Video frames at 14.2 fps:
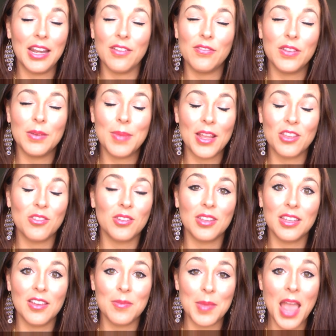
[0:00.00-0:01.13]
feedback you can
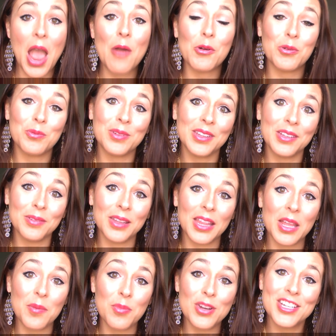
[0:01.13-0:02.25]
give me, I would really,
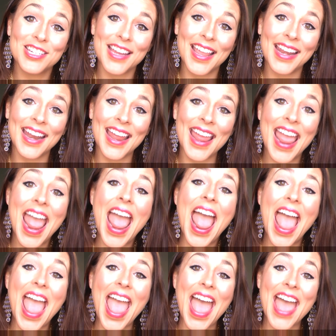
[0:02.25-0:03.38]
really appreciate it.
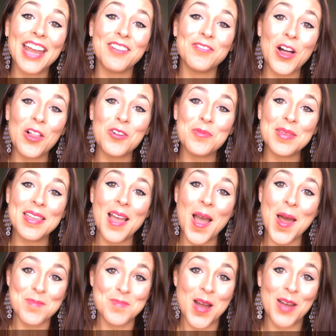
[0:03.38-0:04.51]
And follow me
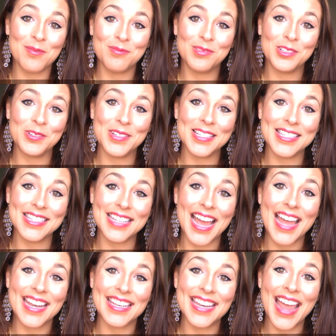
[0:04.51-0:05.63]
on
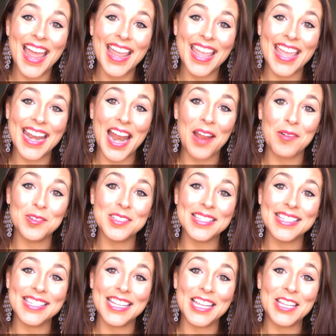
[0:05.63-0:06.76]
momfluence.net, and I will
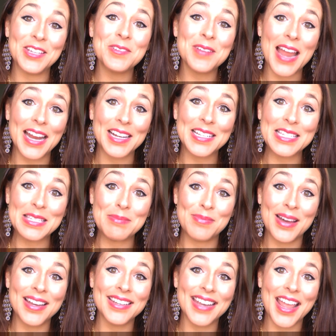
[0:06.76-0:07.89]
see you next
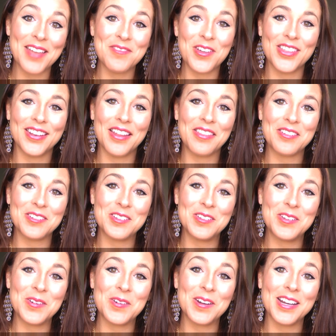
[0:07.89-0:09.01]
Monday with another
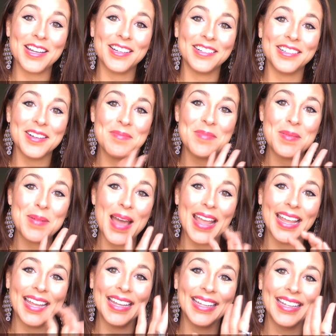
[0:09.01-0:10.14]
tutorial.
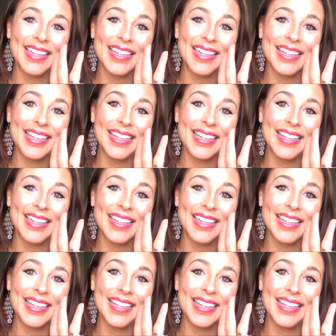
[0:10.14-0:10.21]
Bye-bye.